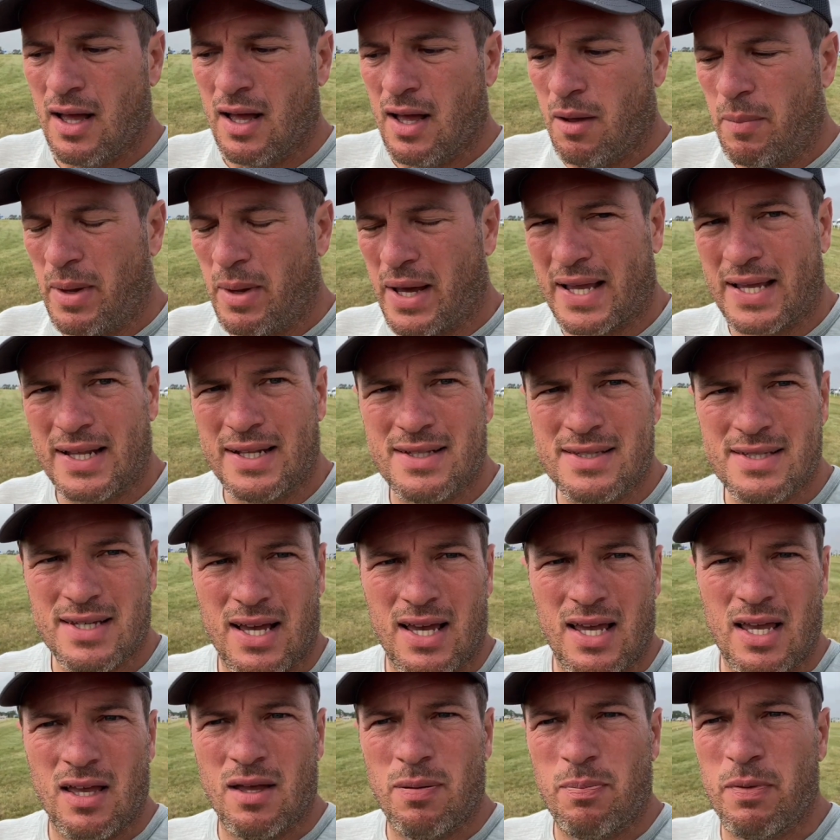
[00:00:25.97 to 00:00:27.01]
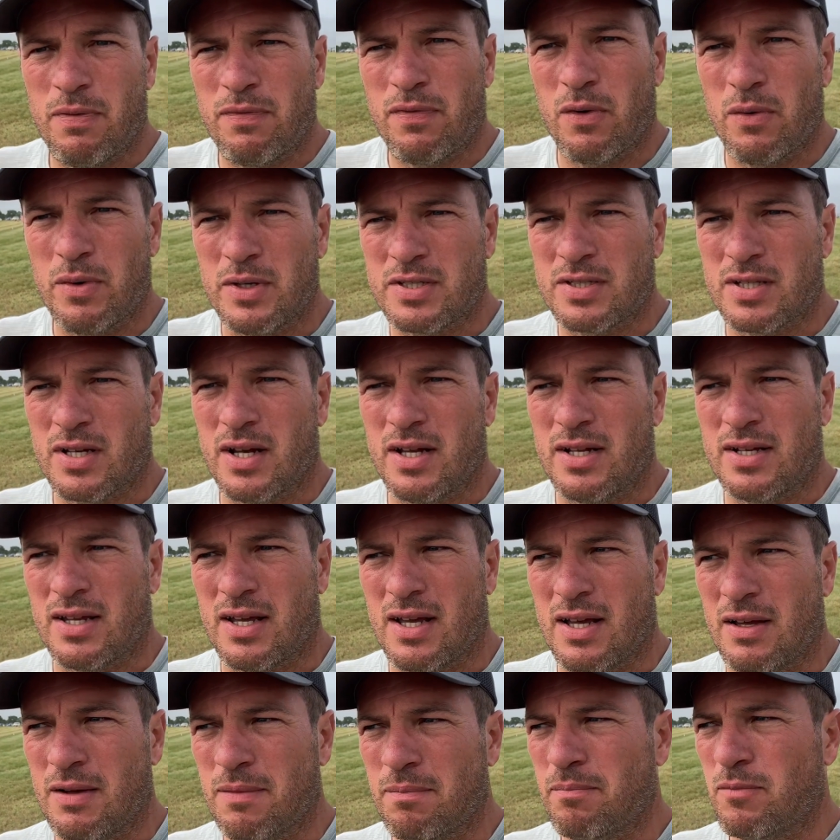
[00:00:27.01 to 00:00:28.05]
back in the day before we started
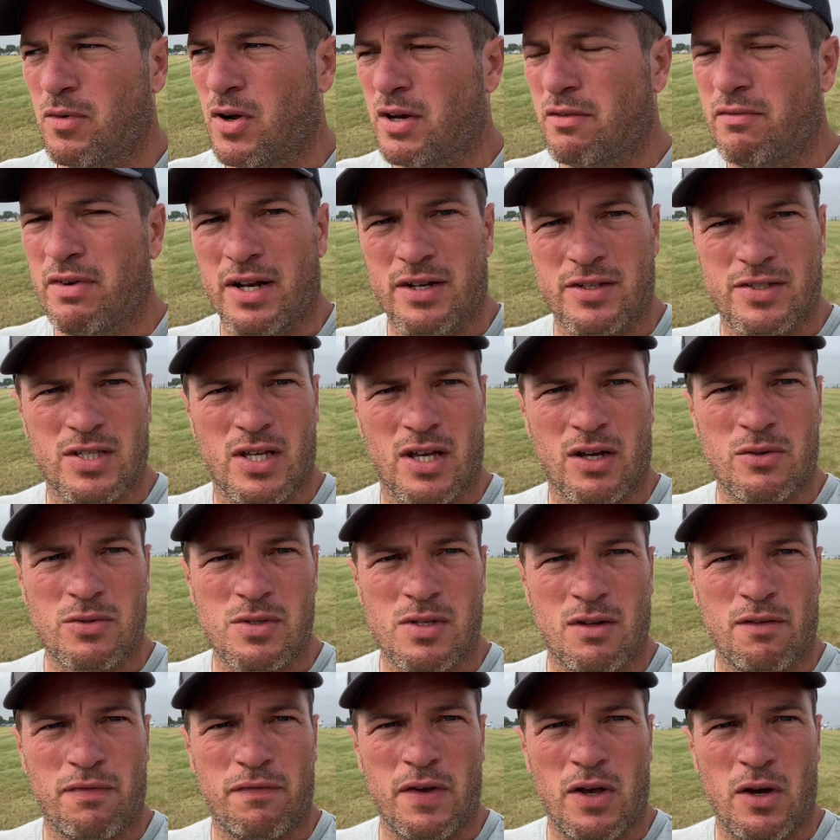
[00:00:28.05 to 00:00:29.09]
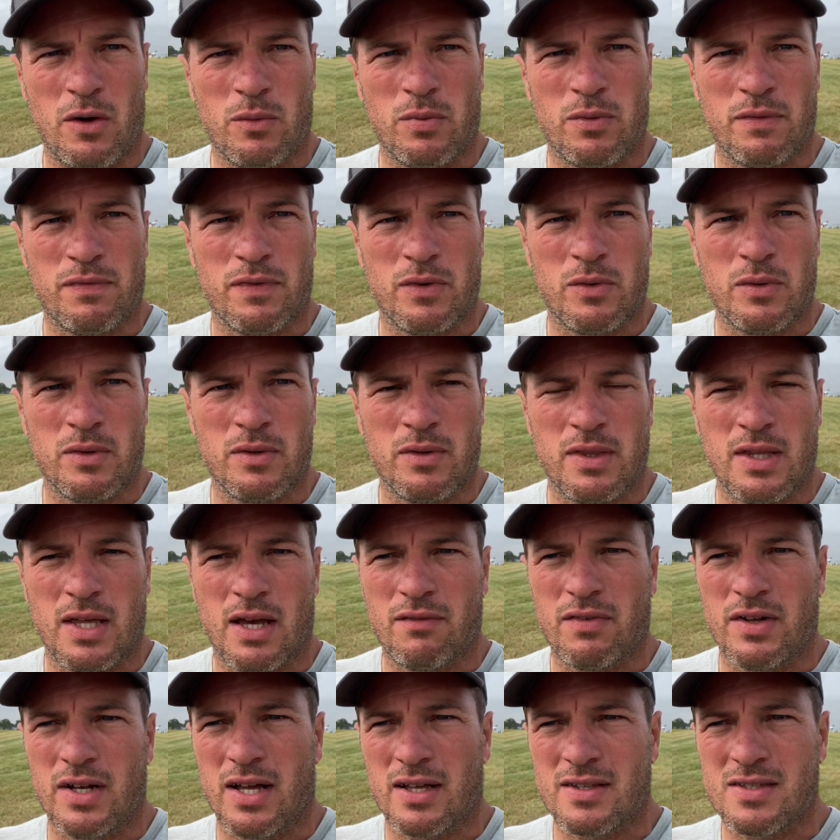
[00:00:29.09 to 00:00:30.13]
riding around in circles in the field with all the
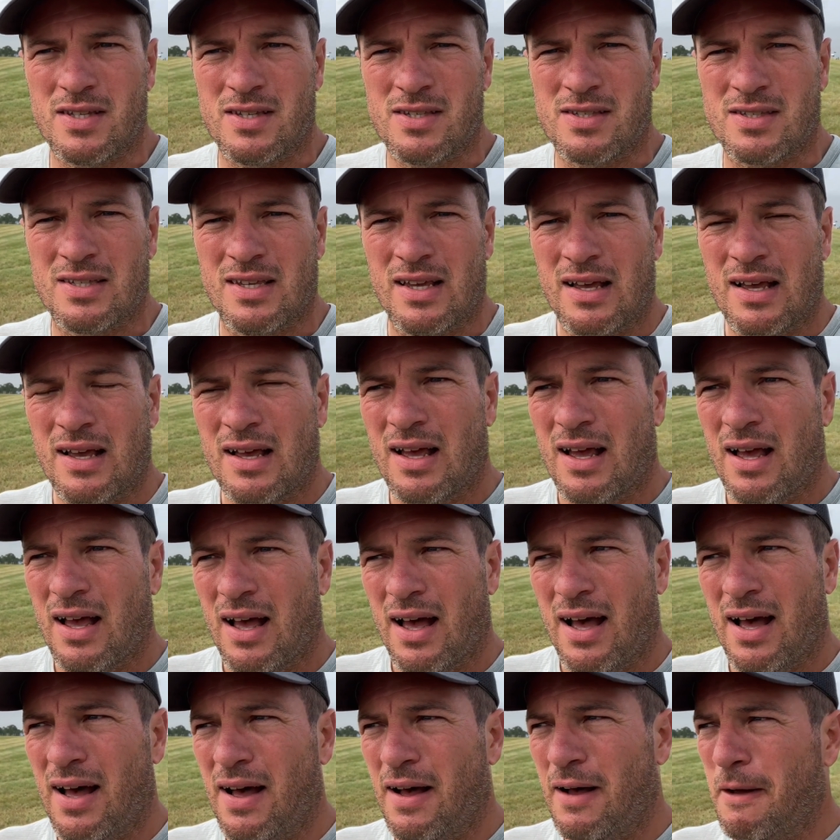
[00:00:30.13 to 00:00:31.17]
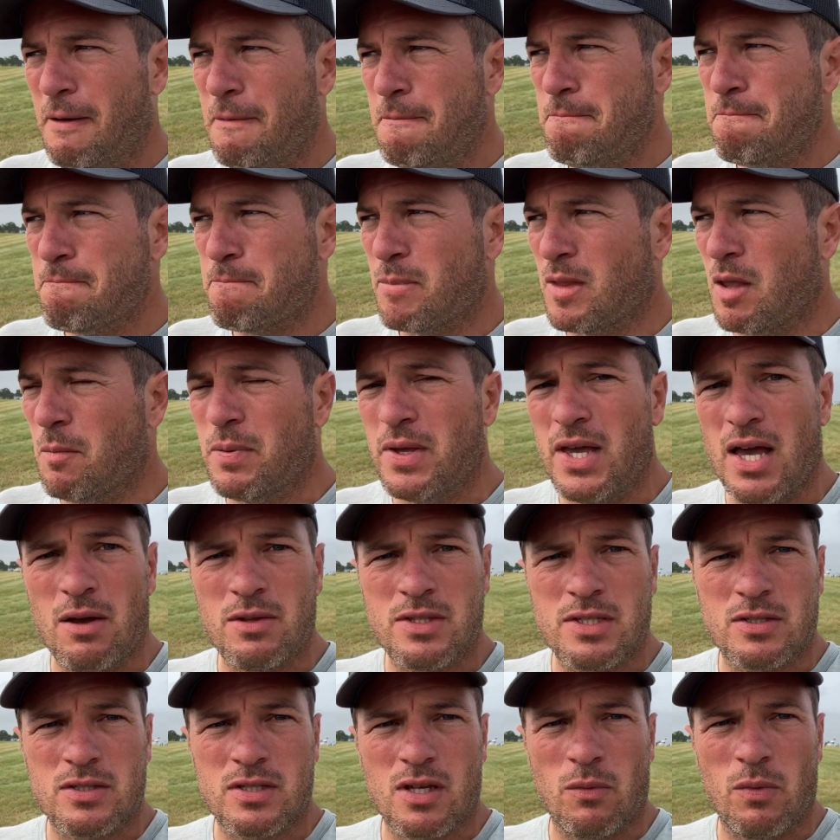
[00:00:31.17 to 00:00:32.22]
other nutters. But yeah,
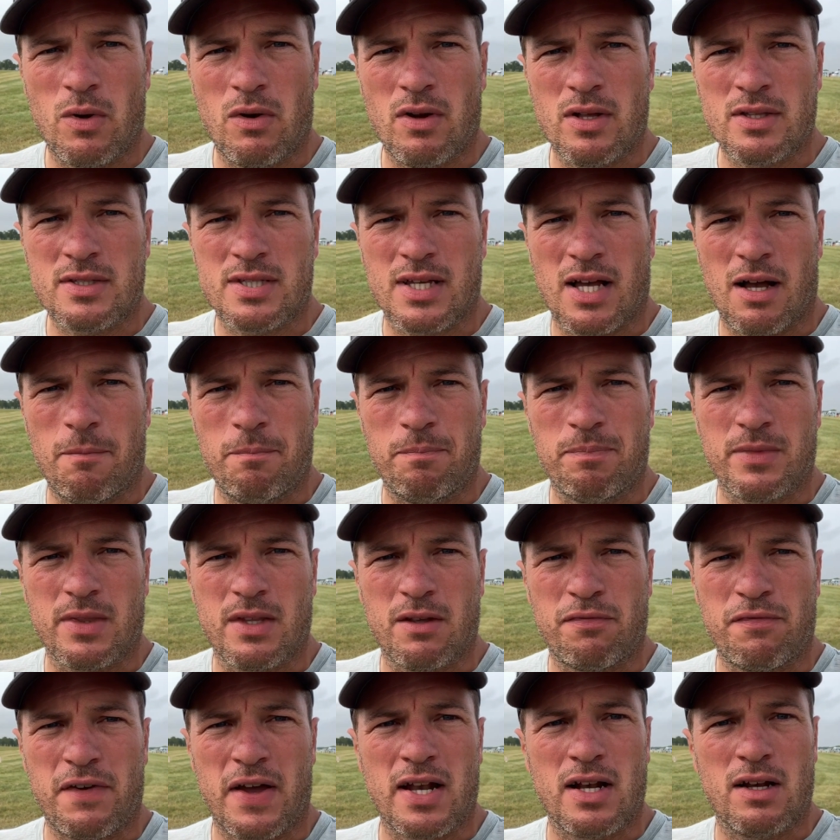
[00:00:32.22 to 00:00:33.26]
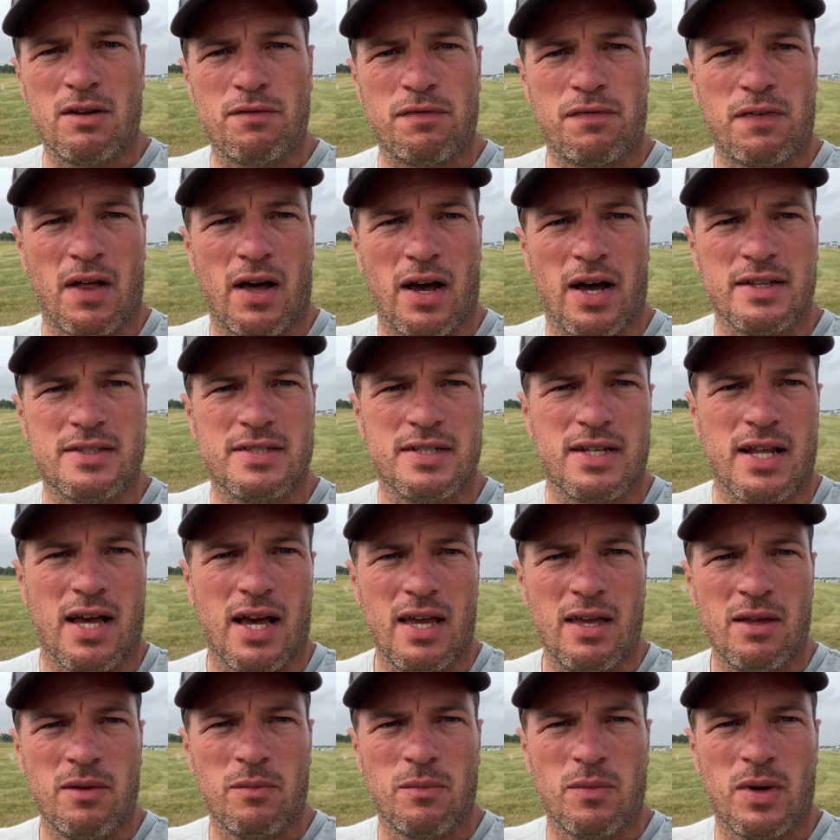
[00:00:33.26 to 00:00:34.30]
so we're at the Fenland Flyer
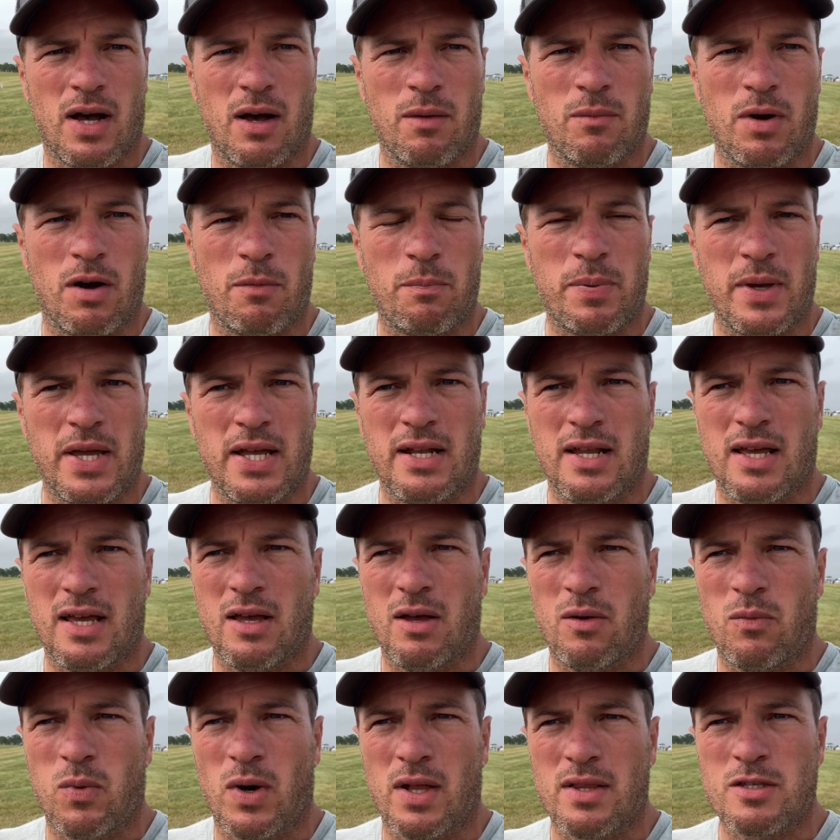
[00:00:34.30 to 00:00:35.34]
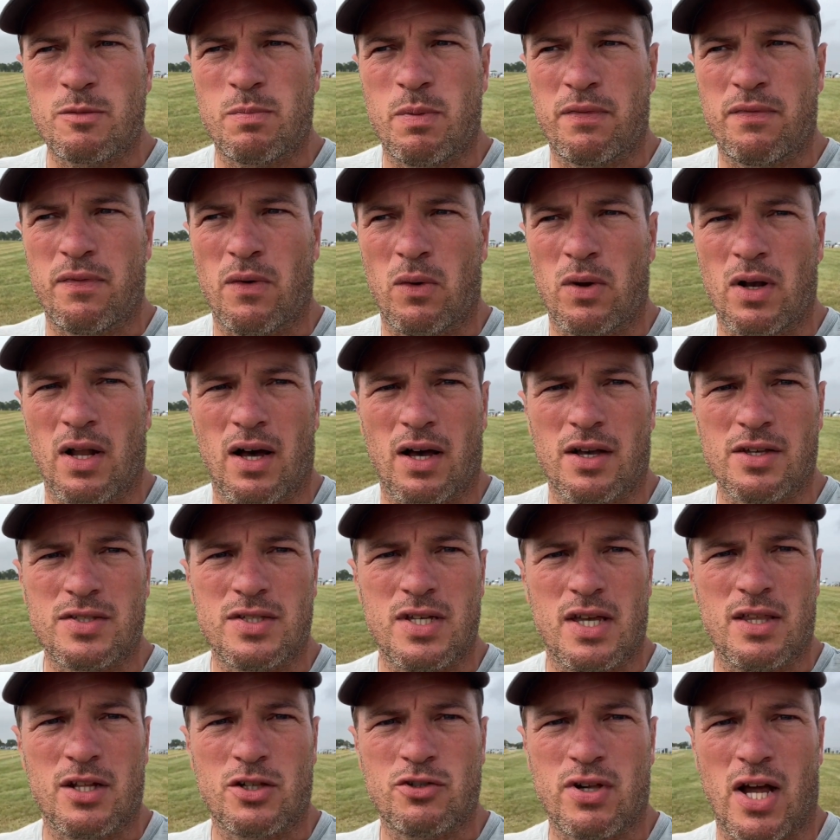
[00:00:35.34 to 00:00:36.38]
today. I've been here once before last
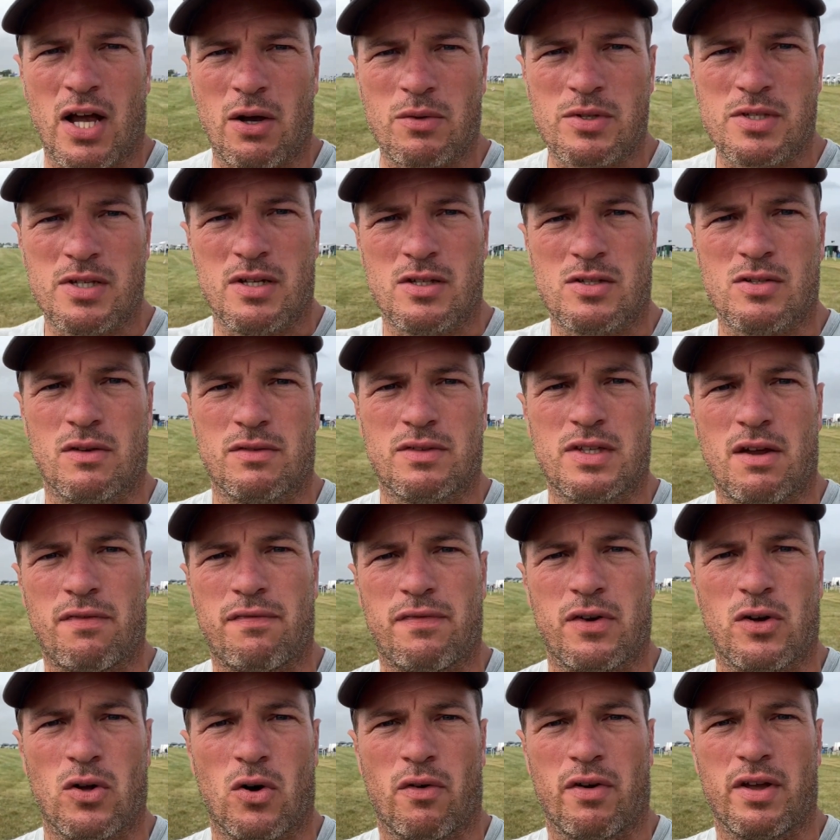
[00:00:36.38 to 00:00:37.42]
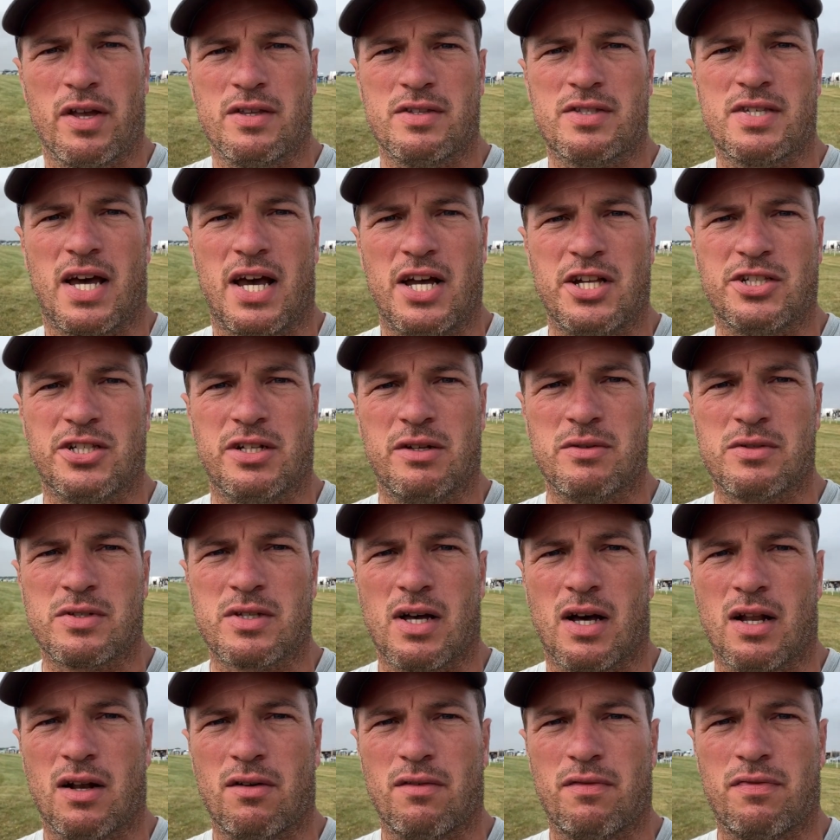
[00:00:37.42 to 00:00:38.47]
year. The track was in a sort of different orientation. It was
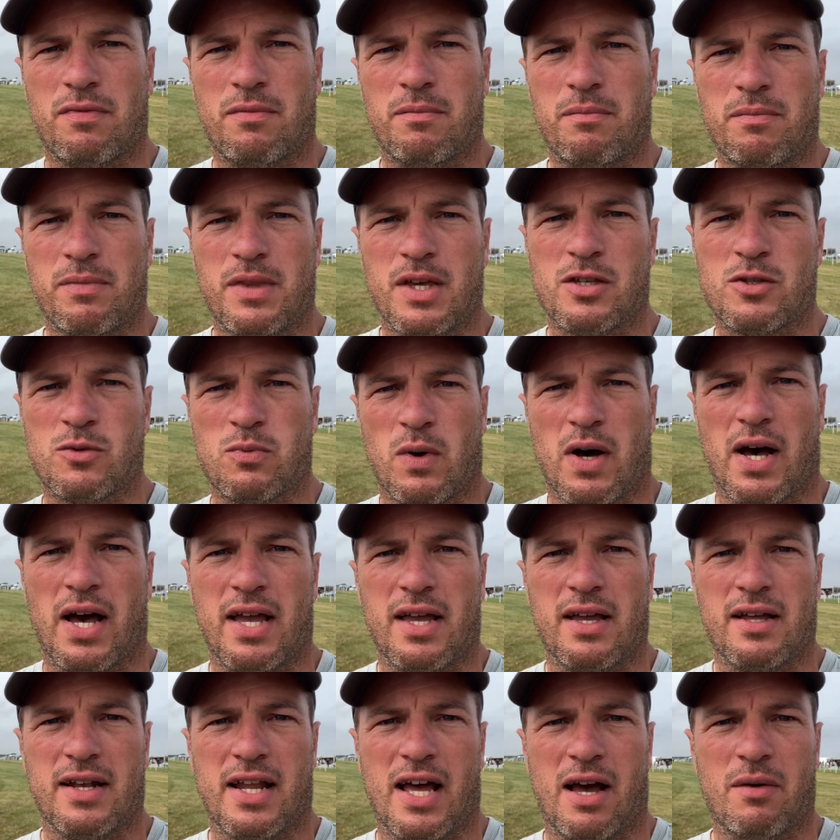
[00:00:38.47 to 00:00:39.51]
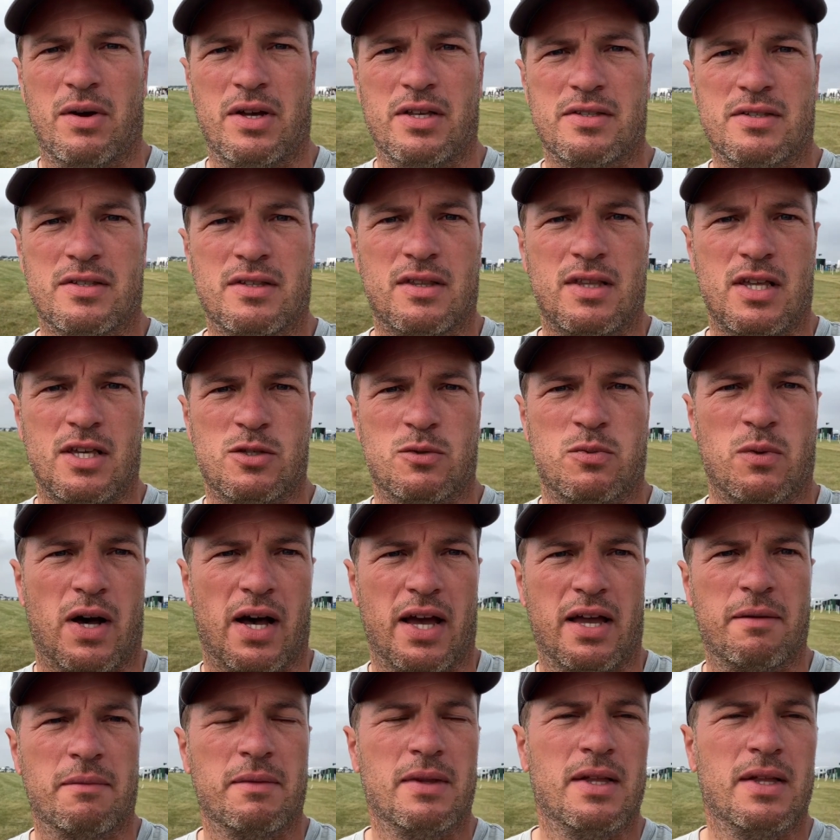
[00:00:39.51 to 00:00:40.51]
kind of this way, now it's this way.